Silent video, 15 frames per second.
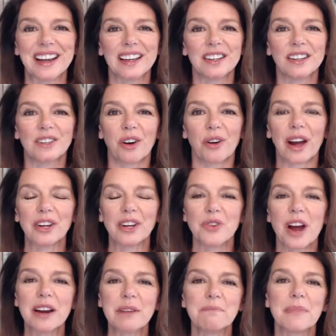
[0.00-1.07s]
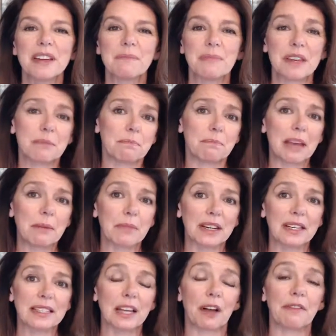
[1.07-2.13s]
So I try to make
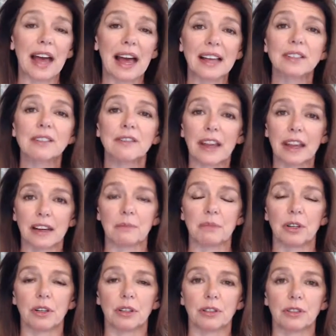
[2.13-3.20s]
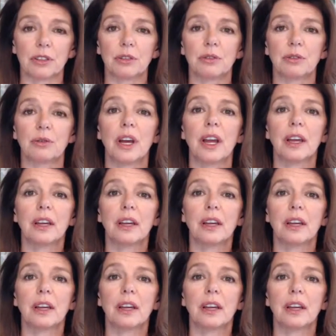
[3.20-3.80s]
myself as available to